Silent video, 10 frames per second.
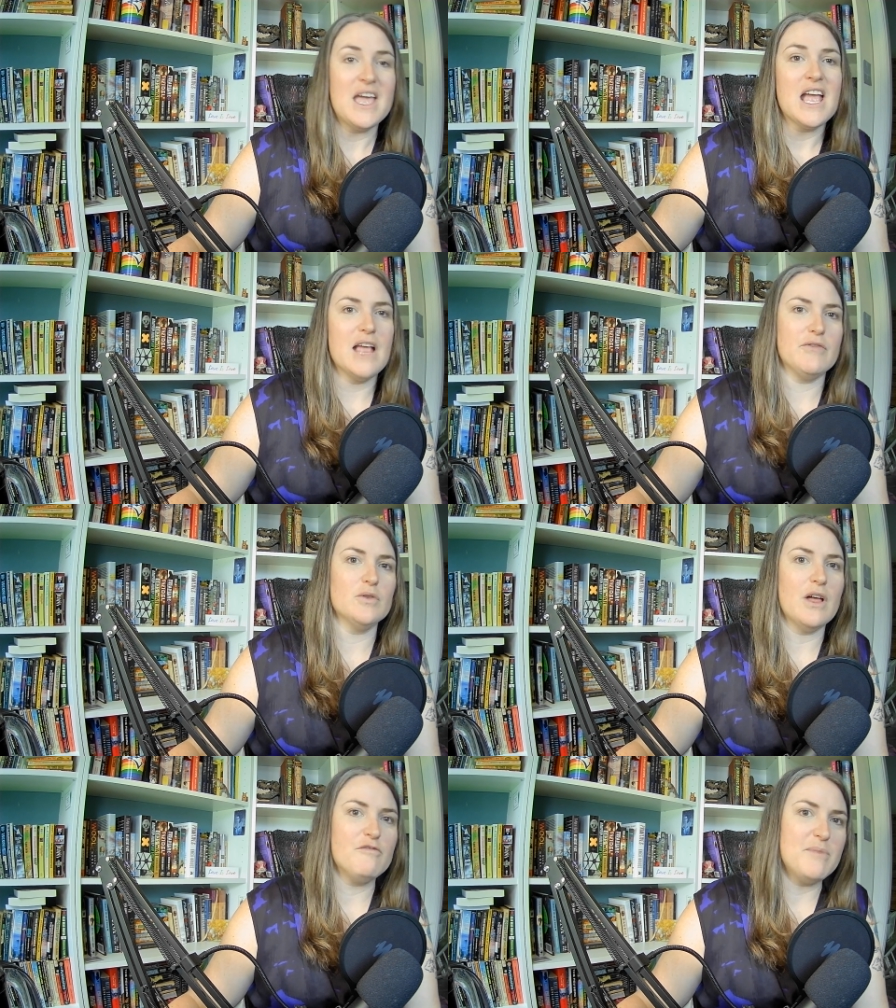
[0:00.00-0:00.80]
If you
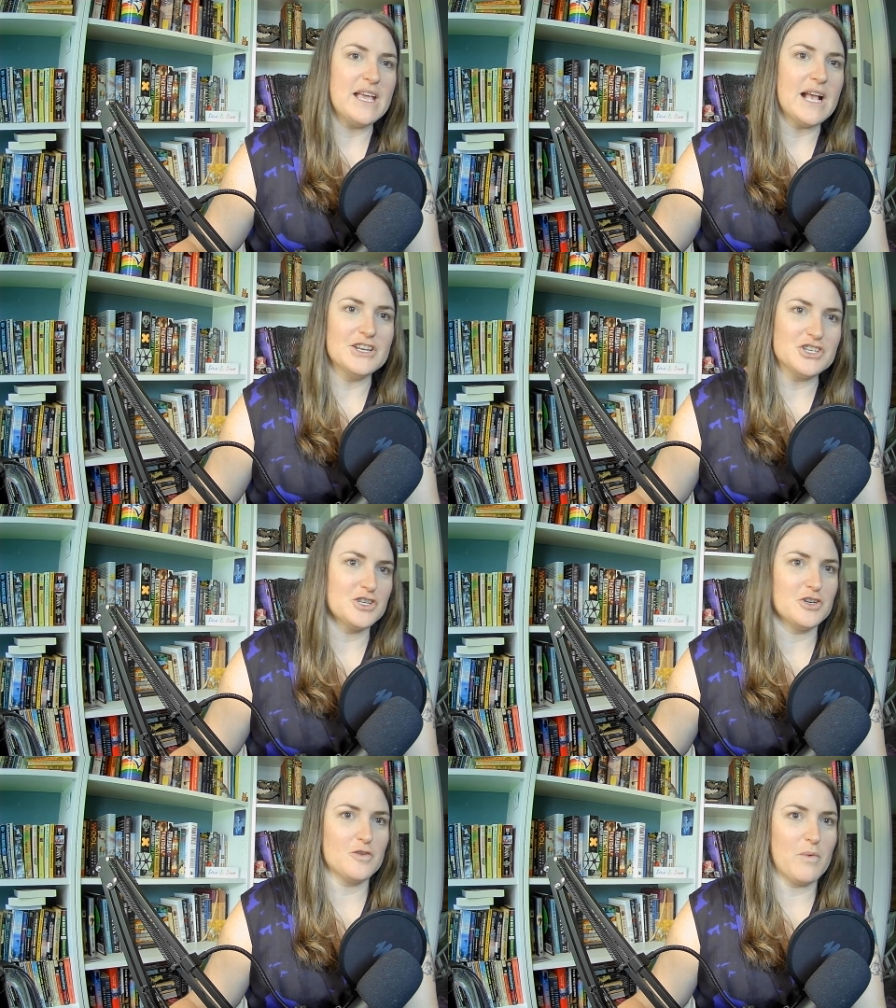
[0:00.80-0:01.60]
love being
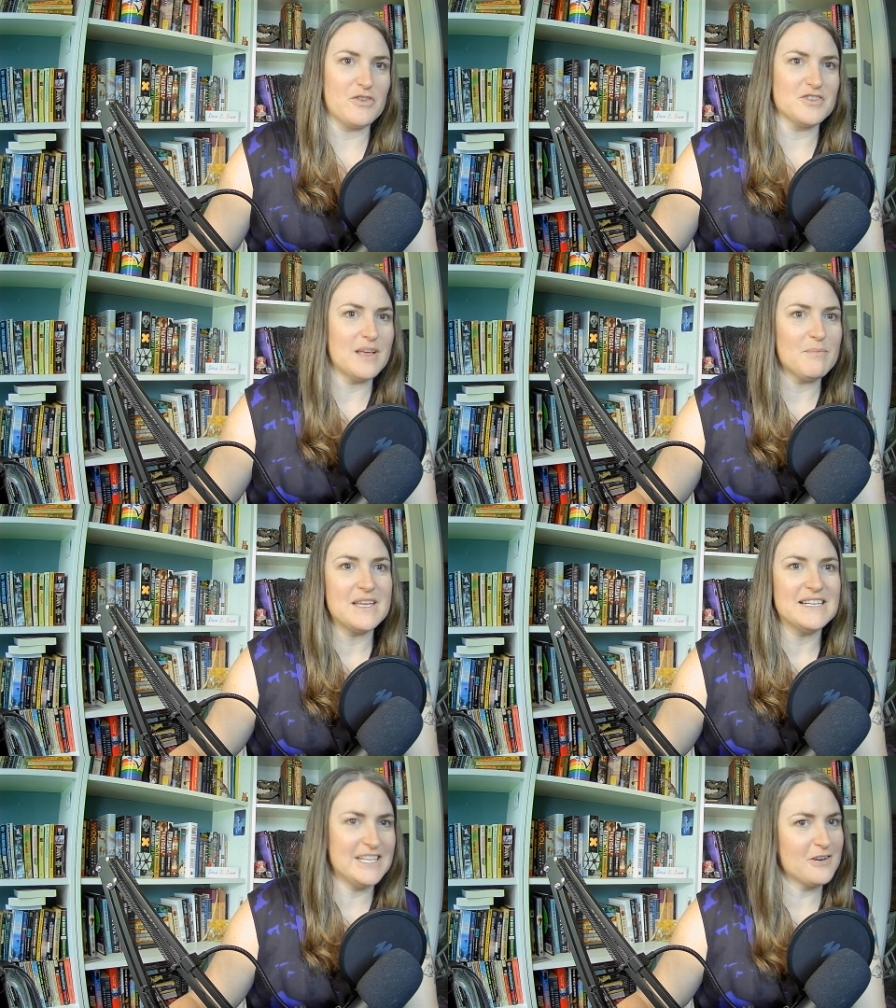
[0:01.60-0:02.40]
unsure whether something
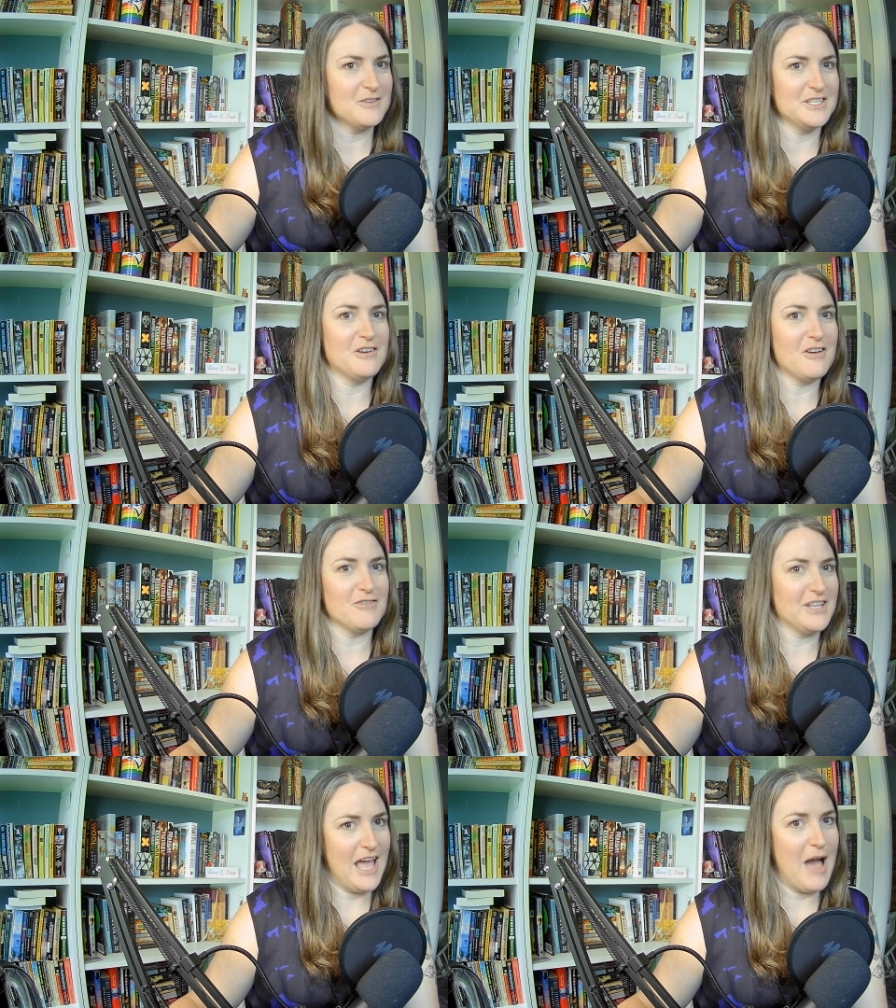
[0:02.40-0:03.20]
did or did not
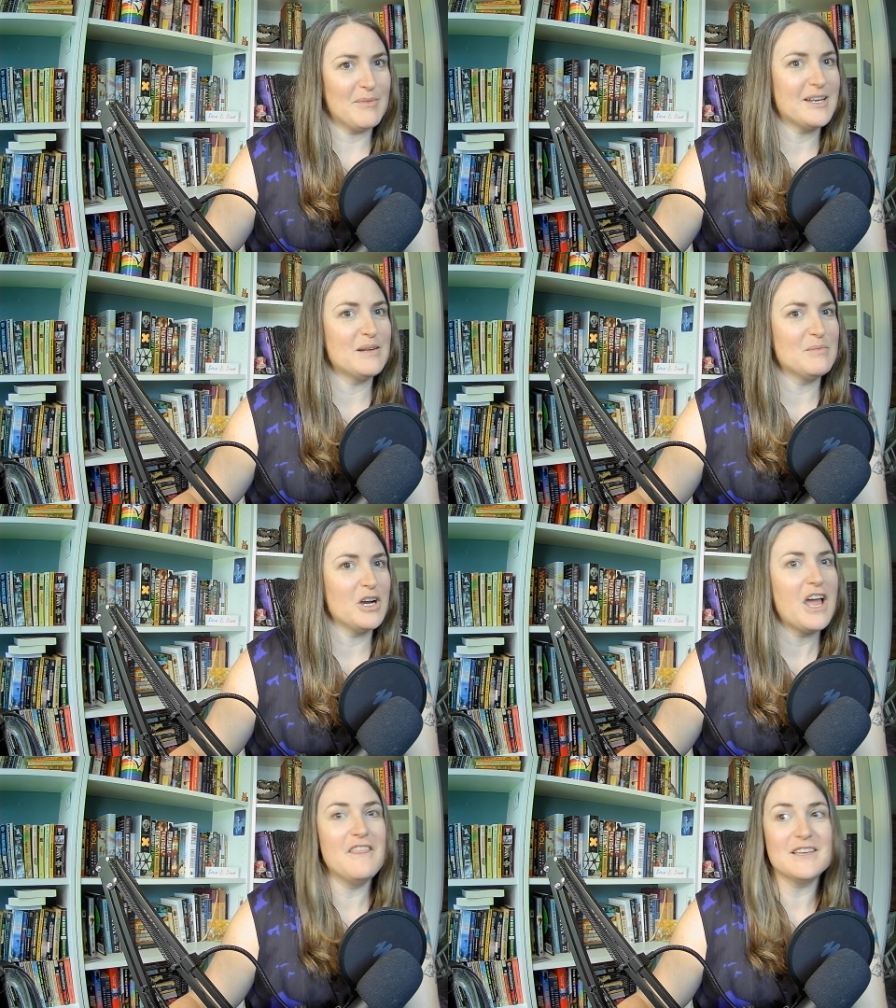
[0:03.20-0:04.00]
really happen in a book,
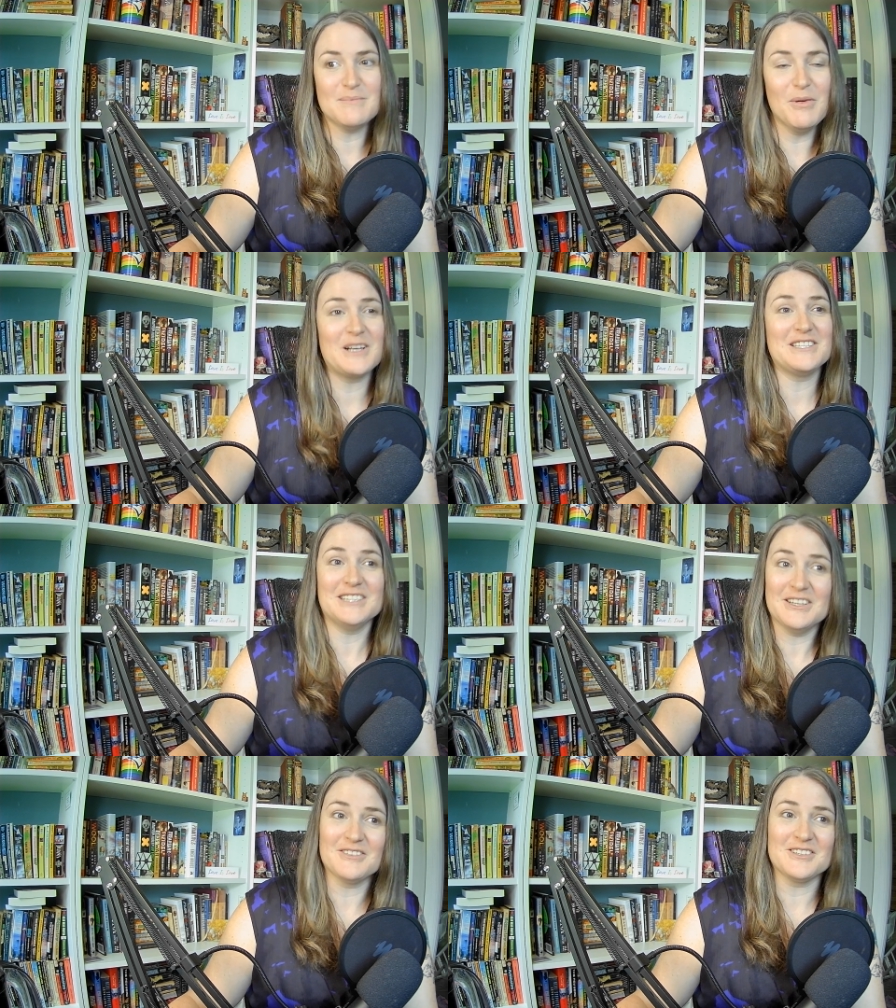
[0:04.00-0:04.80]
this book
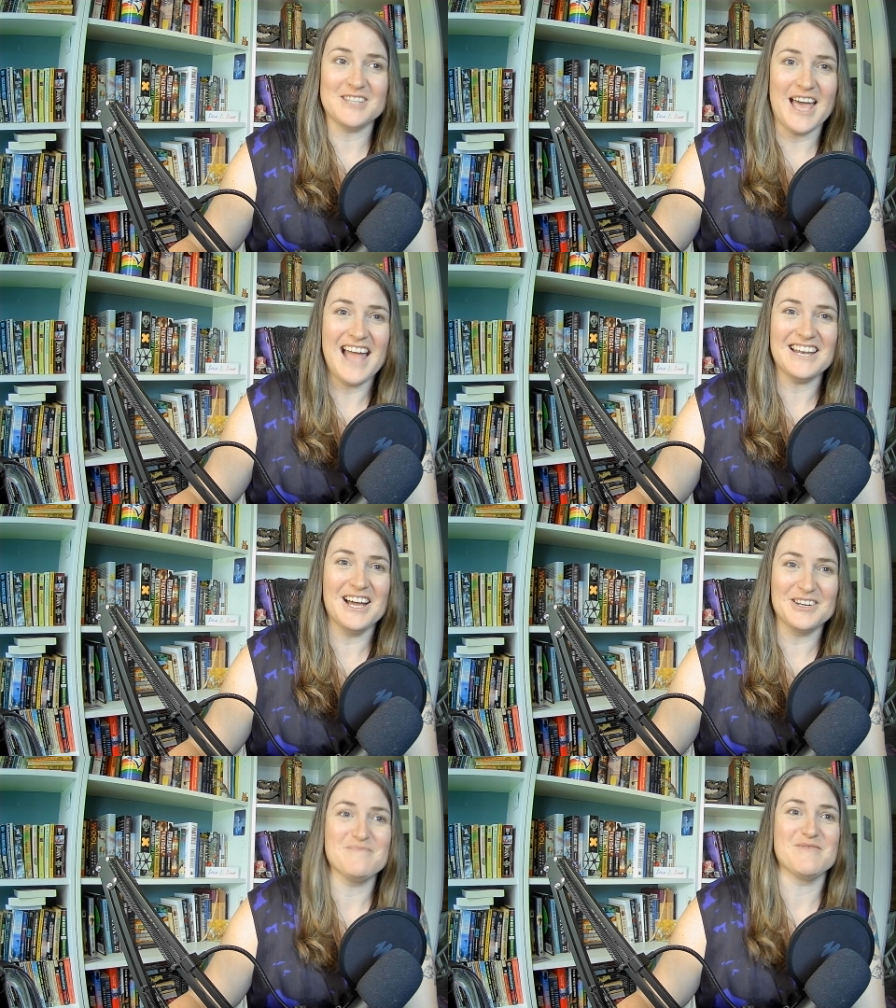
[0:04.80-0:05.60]
delivers that
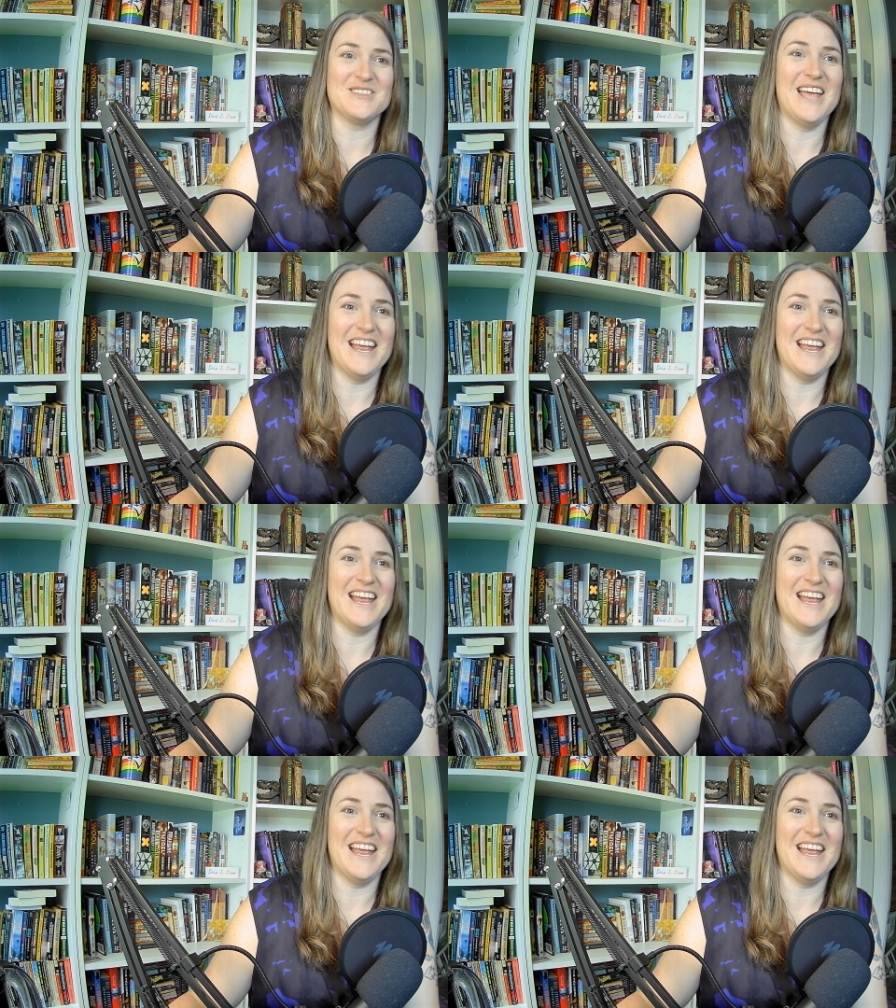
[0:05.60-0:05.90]
100%.